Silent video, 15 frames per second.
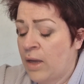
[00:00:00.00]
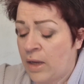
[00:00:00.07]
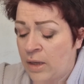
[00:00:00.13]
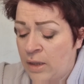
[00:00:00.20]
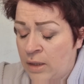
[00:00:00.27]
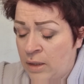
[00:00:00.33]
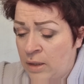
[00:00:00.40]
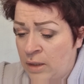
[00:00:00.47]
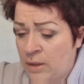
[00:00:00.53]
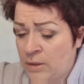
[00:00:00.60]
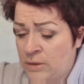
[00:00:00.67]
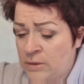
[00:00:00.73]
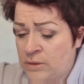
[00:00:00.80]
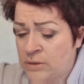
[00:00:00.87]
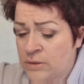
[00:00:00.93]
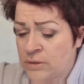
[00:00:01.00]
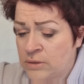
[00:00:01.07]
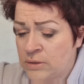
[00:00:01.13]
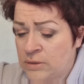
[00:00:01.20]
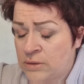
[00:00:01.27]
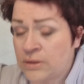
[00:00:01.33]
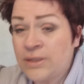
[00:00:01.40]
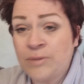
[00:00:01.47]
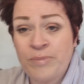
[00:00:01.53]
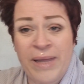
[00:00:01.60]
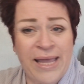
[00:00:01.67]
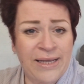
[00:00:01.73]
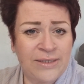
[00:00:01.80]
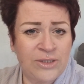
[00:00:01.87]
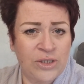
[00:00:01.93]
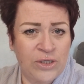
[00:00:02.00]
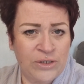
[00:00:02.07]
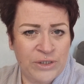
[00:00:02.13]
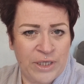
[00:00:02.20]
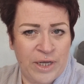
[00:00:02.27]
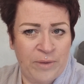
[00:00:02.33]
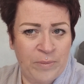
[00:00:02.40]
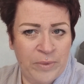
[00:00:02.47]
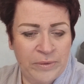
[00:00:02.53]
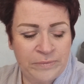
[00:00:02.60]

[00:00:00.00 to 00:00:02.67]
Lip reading: And this bag turned up.